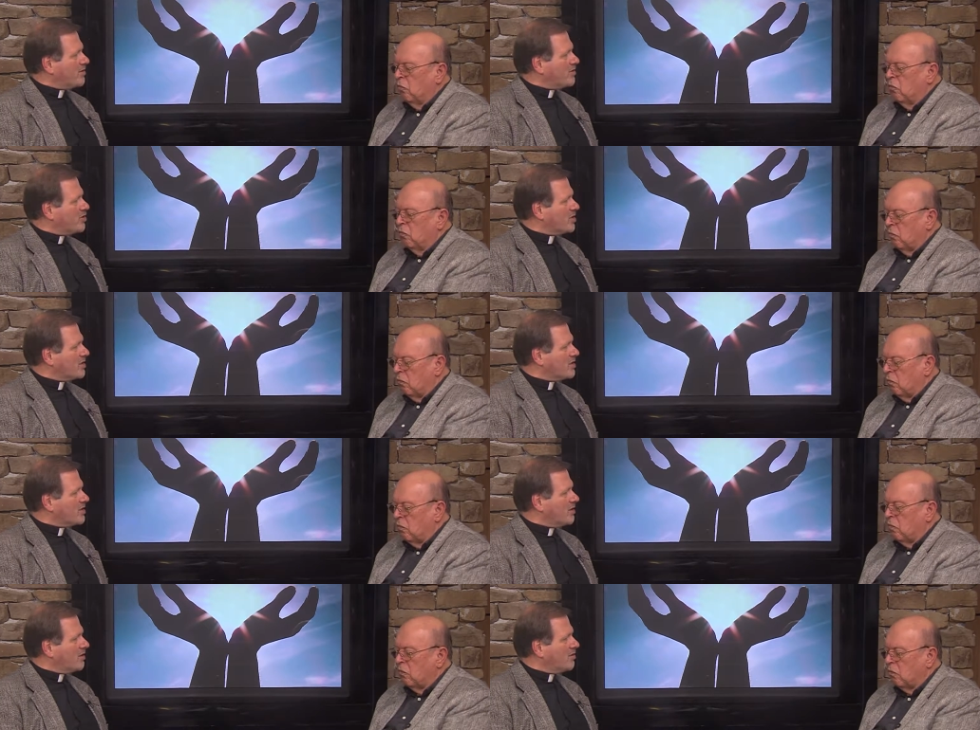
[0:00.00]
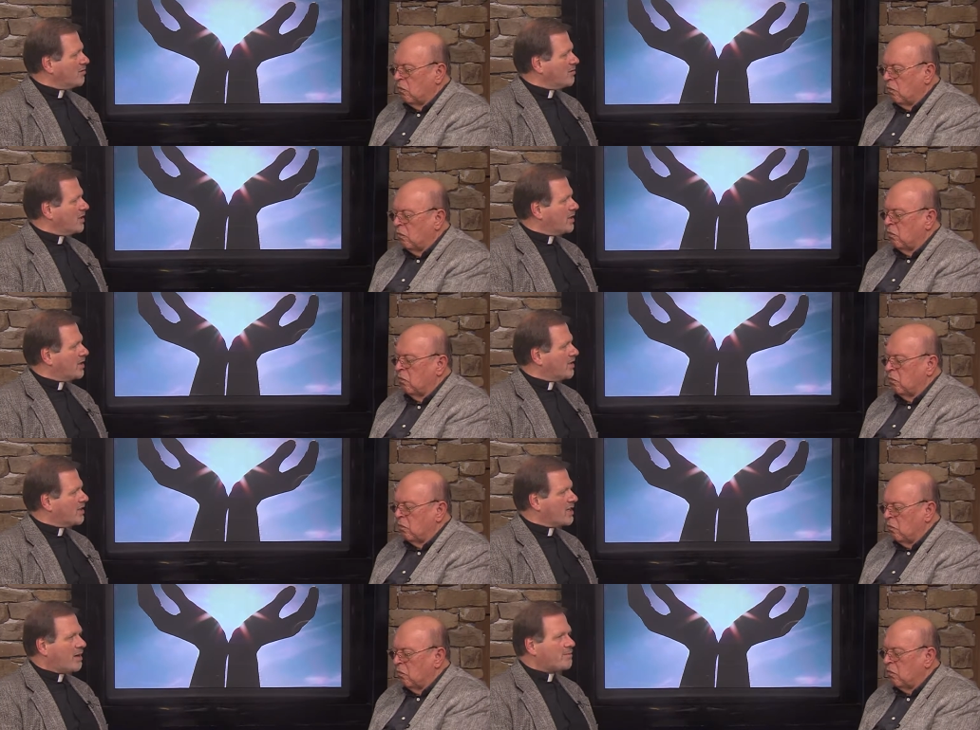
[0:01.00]
Speaker 1: than just you know uh,
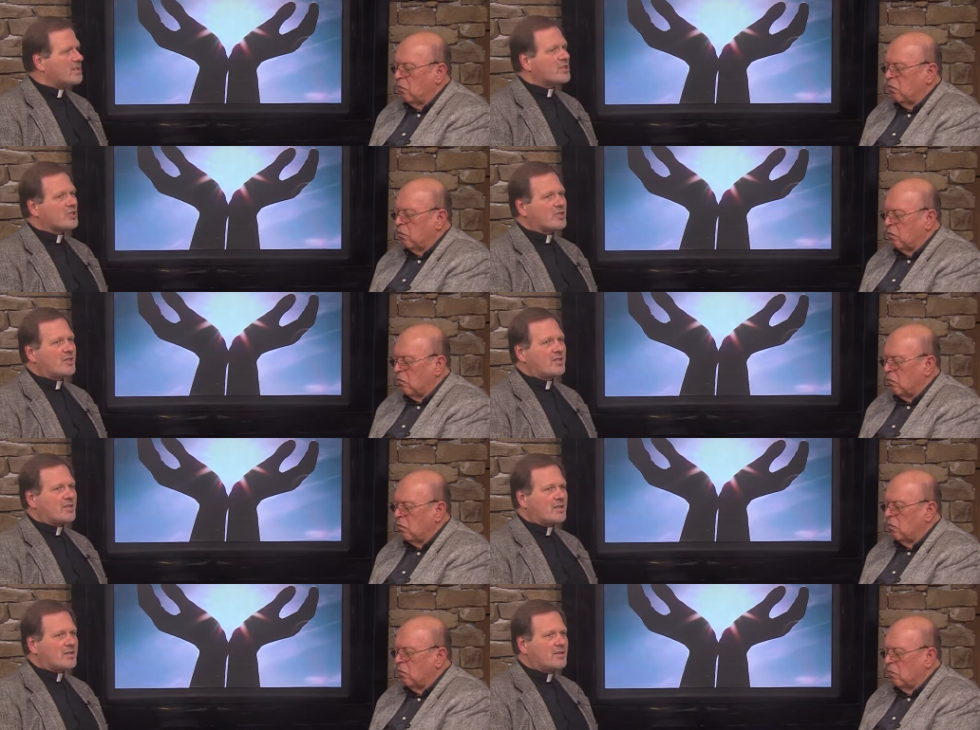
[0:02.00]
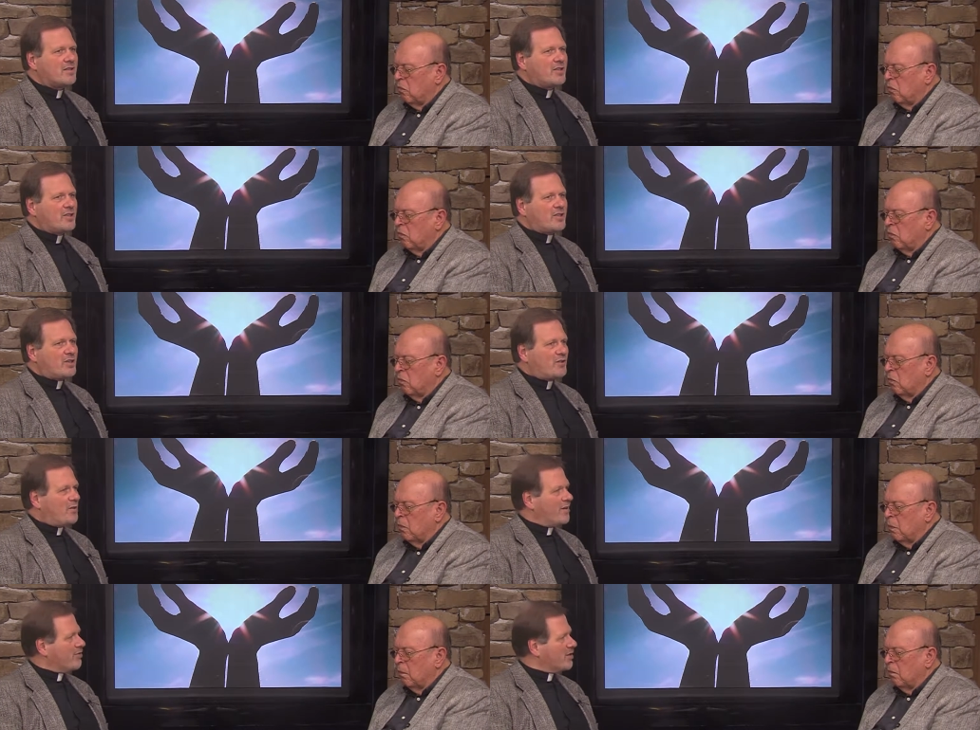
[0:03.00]
the competition and the you know
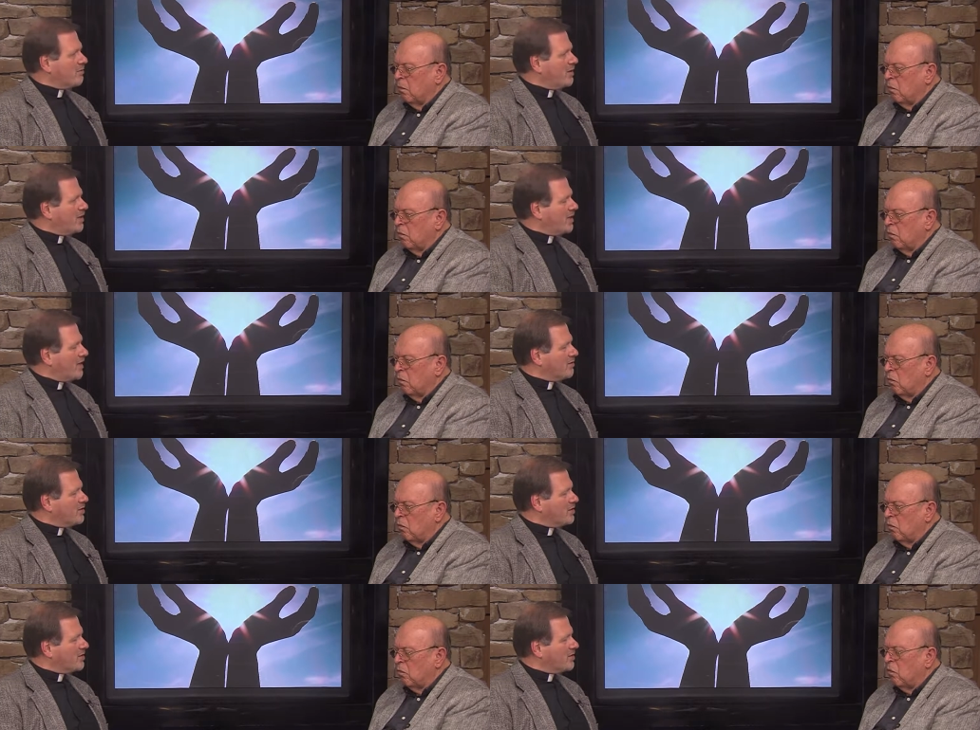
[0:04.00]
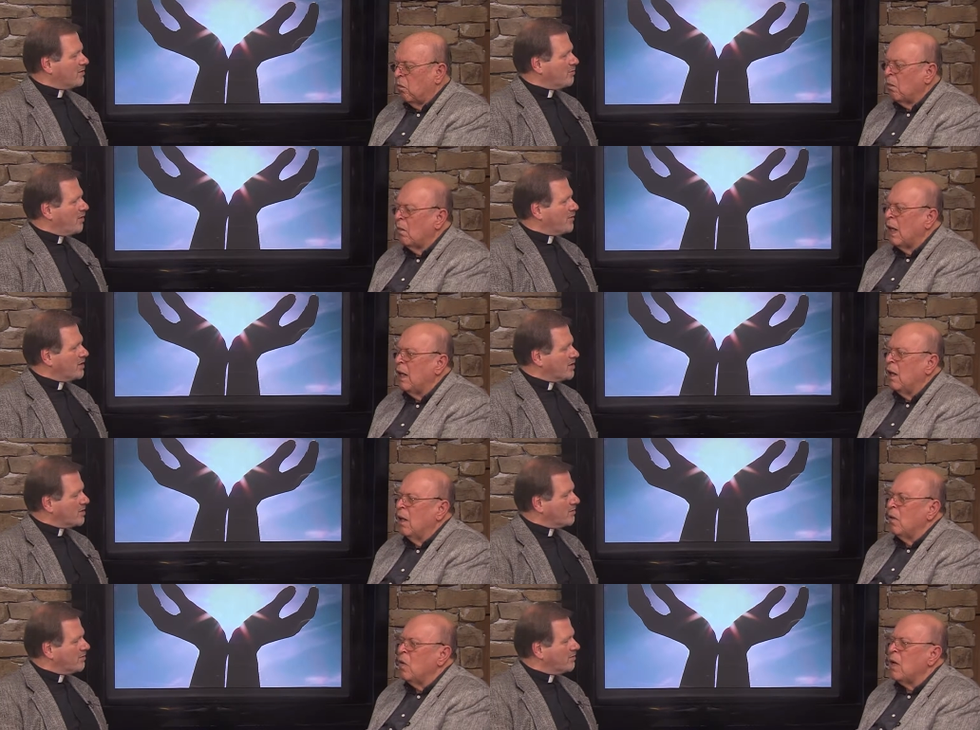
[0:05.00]
whoever can be the loudest and the
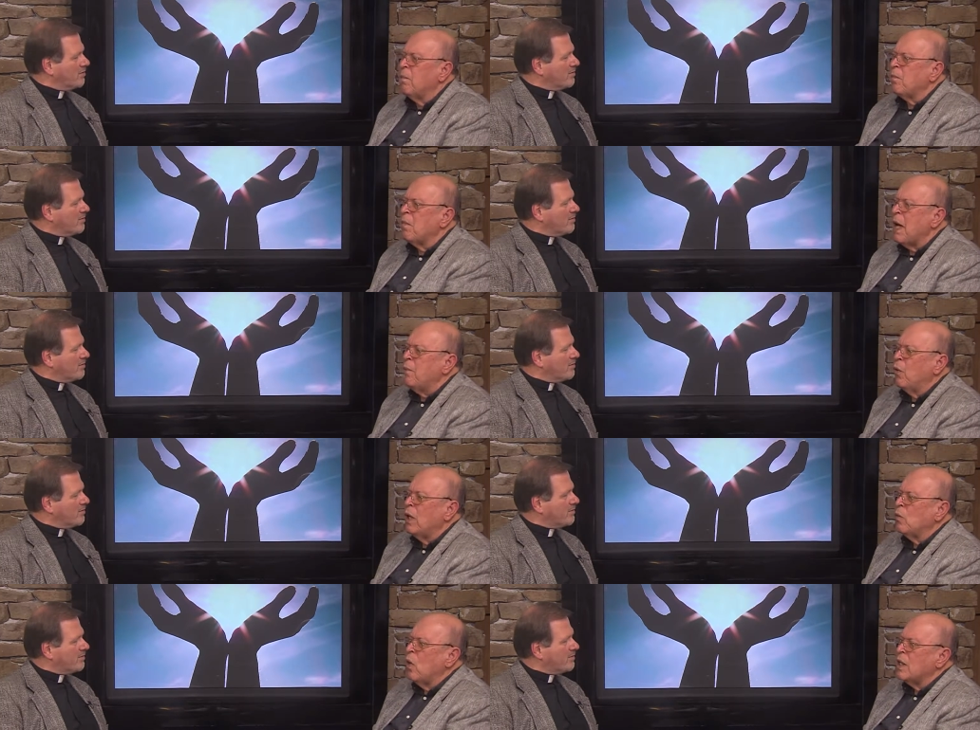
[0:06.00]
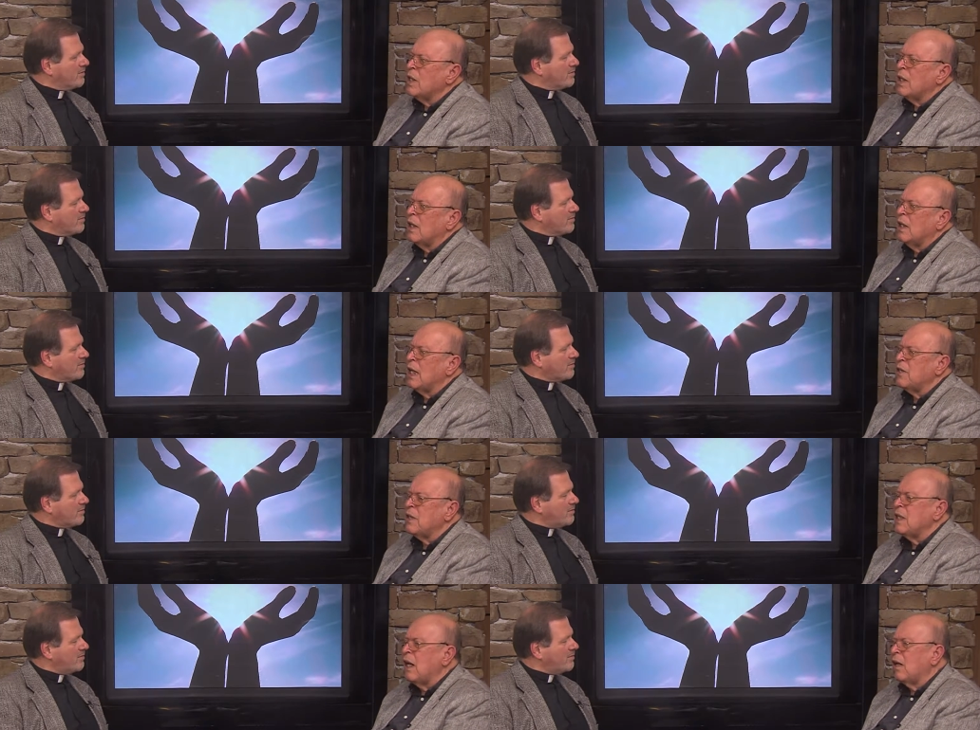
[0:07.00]
roughest.
Speaker 2: Well, my point wasn't
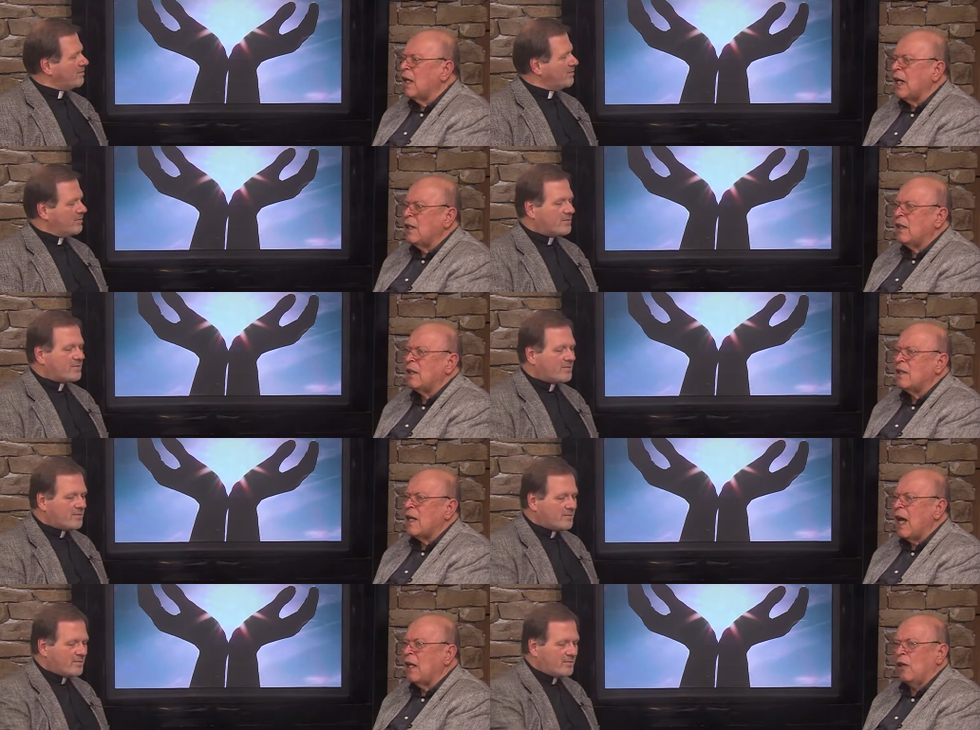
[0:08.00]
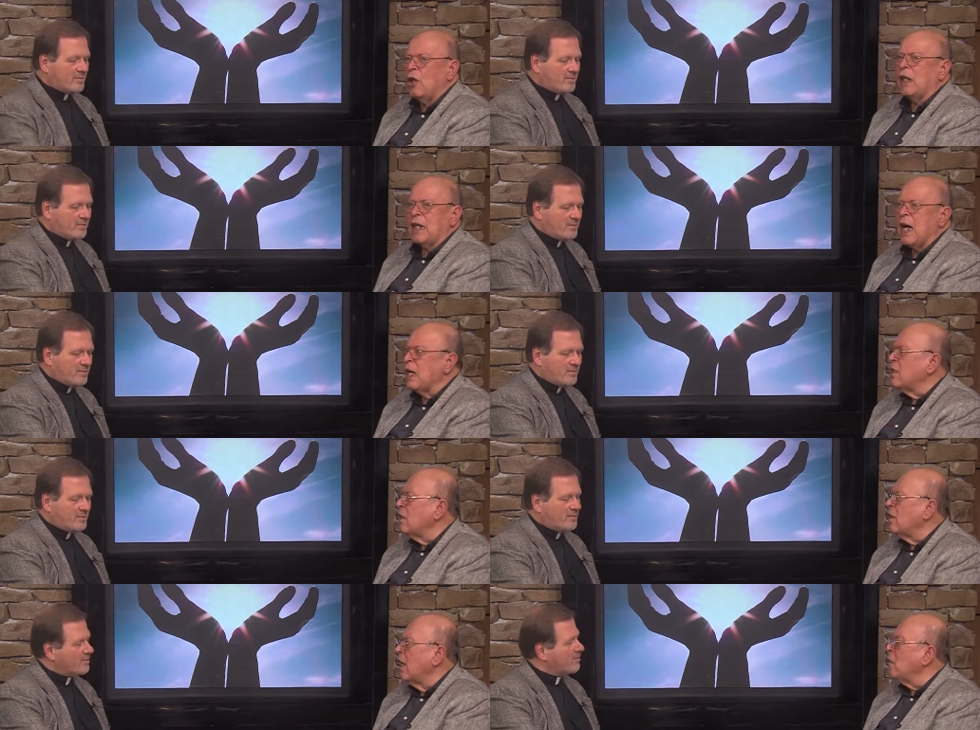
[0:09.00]
necessarily to say look at
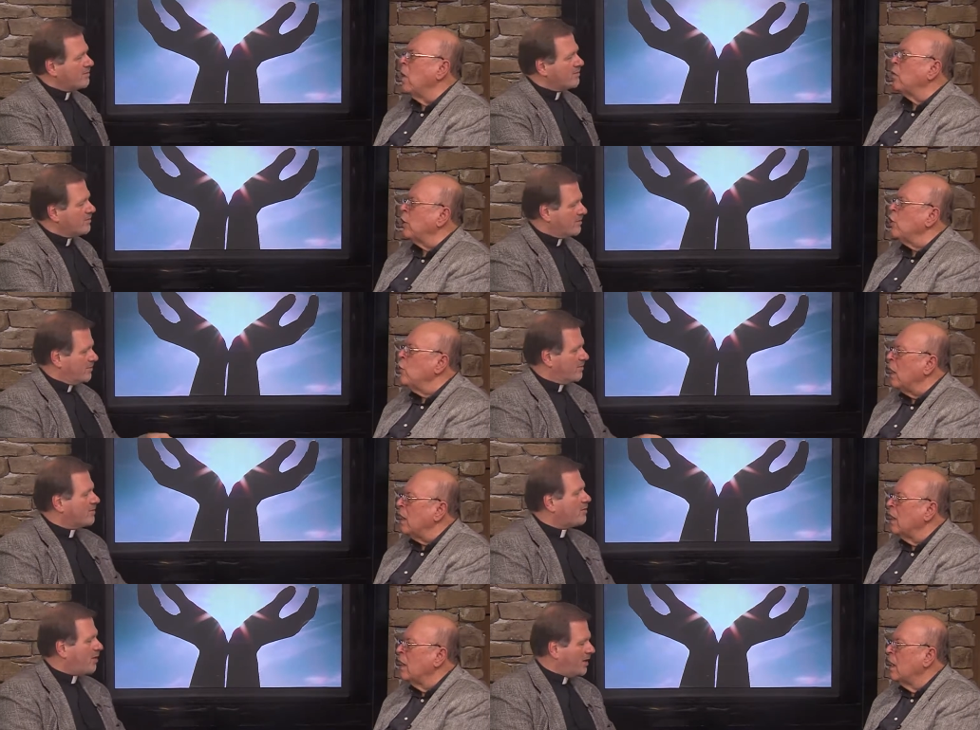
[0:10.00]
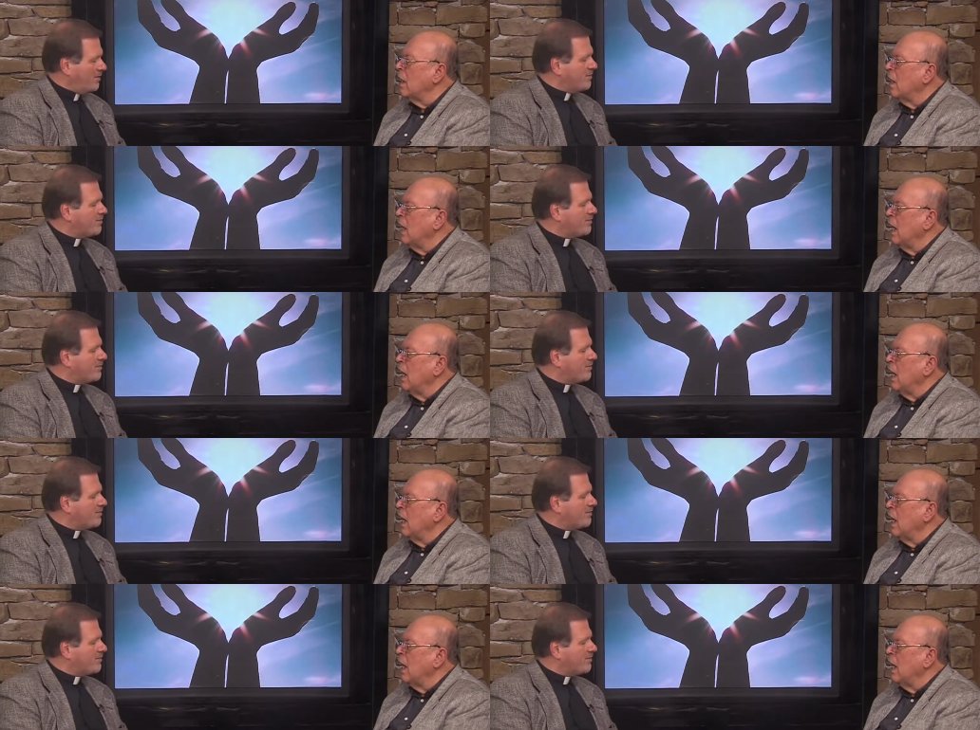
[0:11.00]
us and what we're doing. Right.